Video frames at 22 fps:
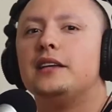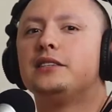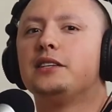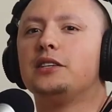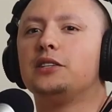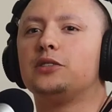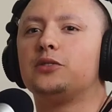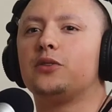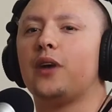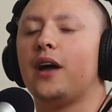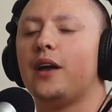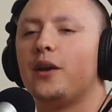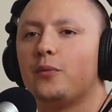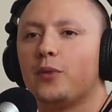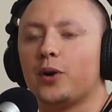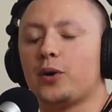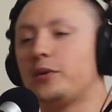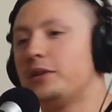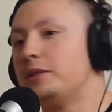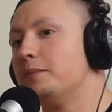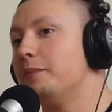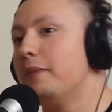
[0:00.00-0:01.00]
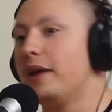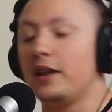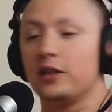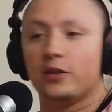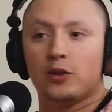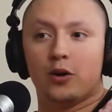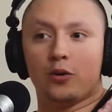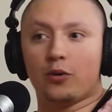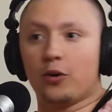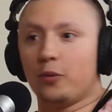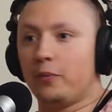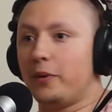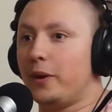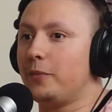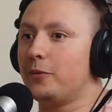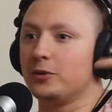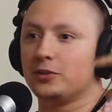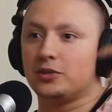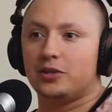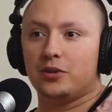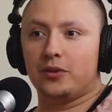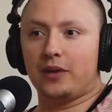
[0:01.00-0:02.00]
Is it trying to work with as many local
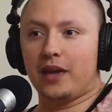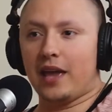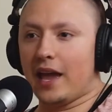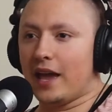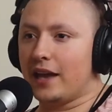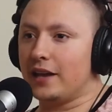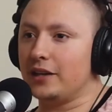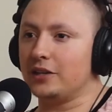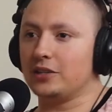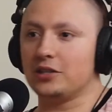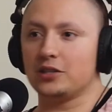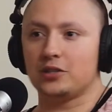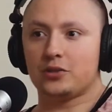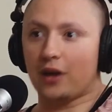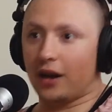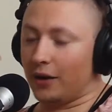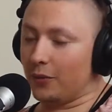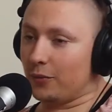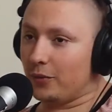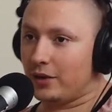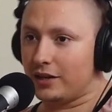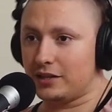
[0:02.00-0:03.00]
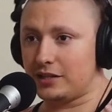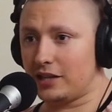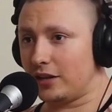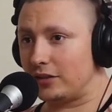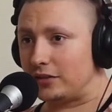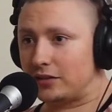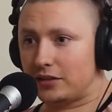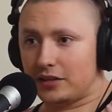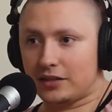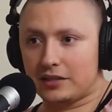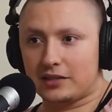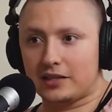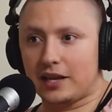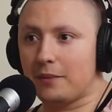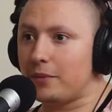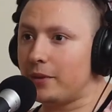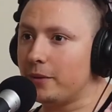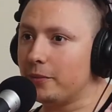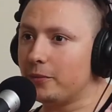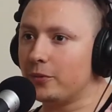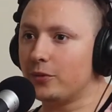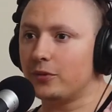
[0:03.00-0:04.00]
people as you can and just trying to resell it to the
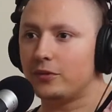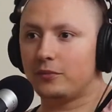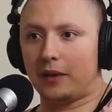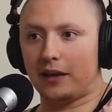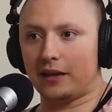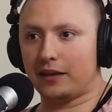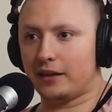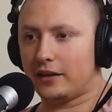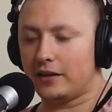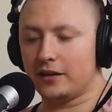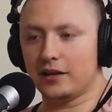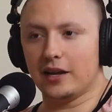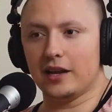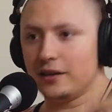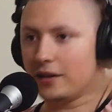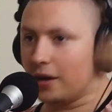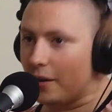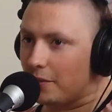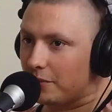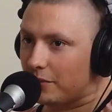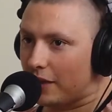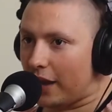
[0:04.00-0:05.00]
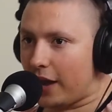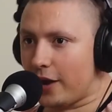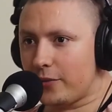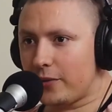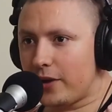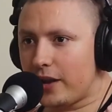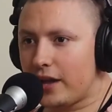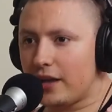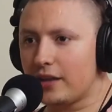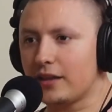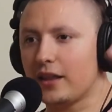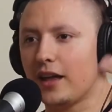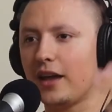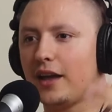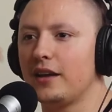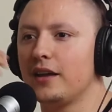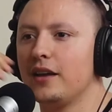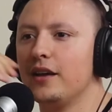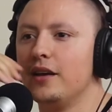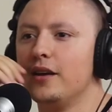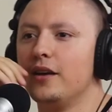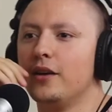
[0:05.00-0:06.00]
same people and make income that way?
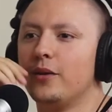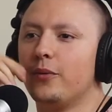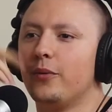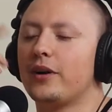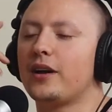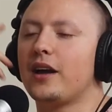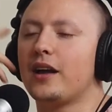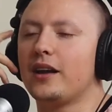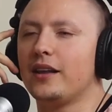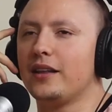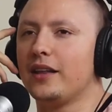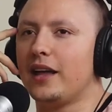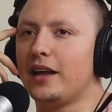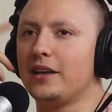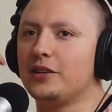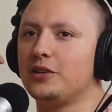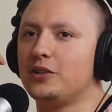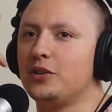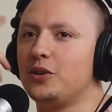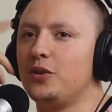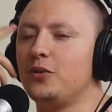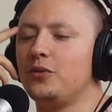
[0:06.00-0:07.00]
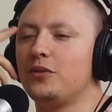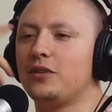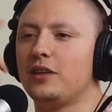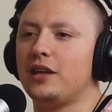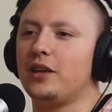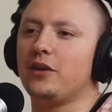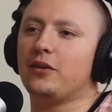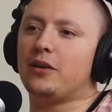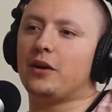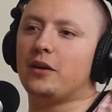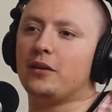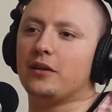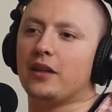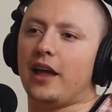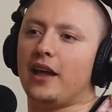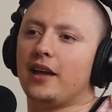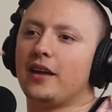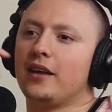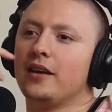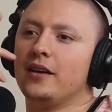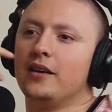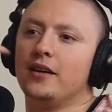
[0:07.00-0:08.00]
Like, what kind of, like, do you think you can,
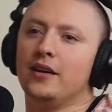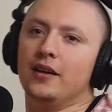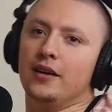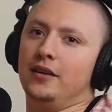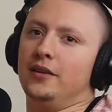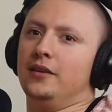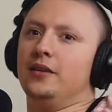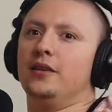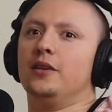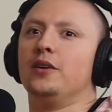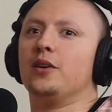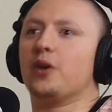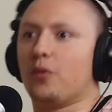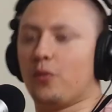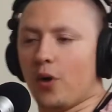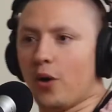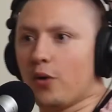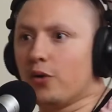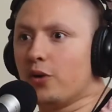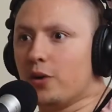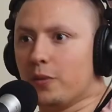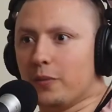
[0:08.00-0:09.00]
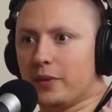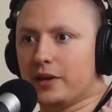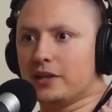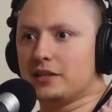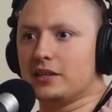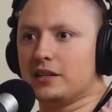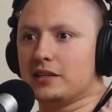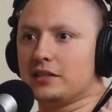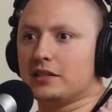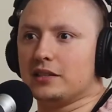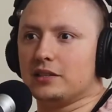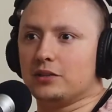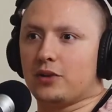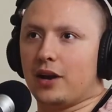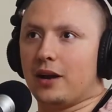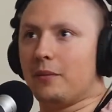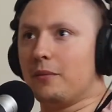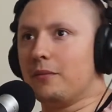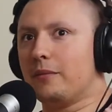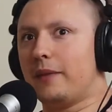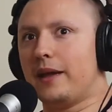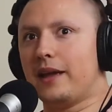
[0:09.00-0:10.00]
like, grow your business and
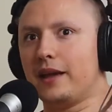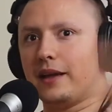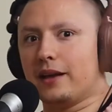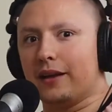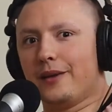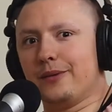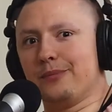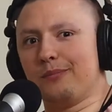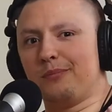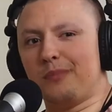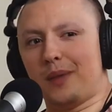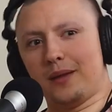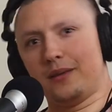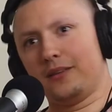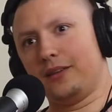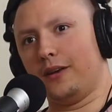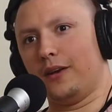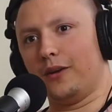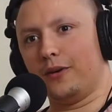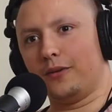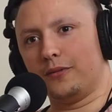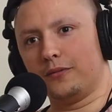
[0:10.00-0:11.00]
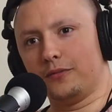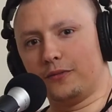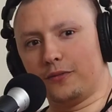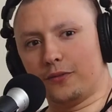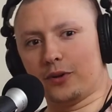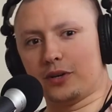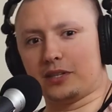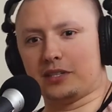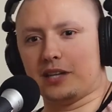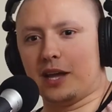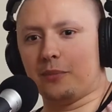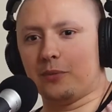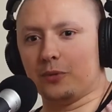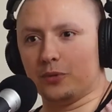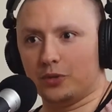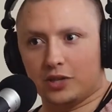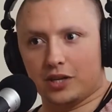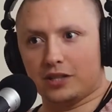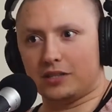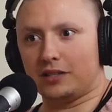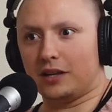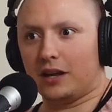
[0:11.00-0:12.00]
try to make for
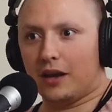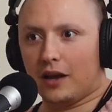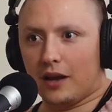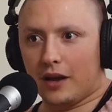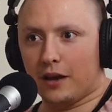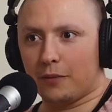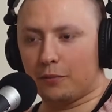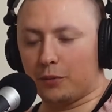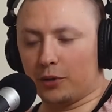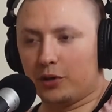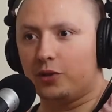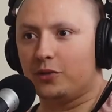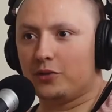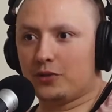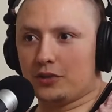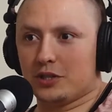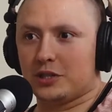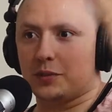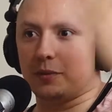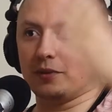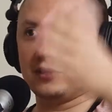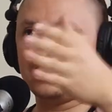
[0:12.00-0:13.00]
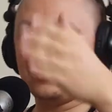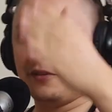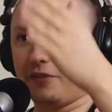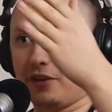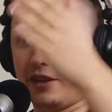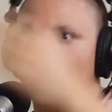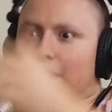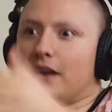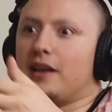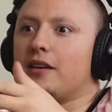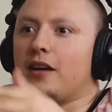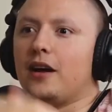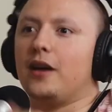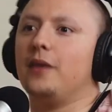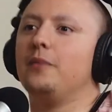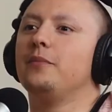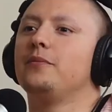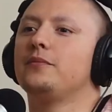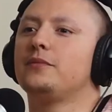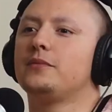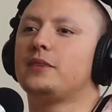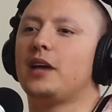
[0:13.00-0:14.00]
example, just a producer-specific
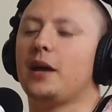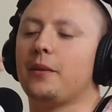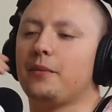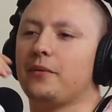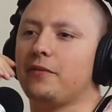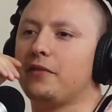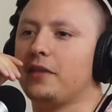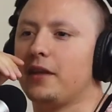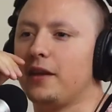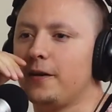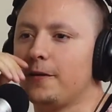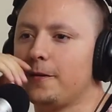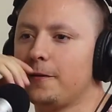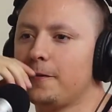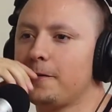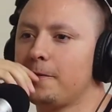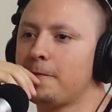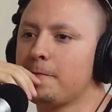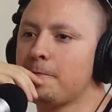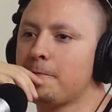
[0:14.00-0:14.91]
income type of thing?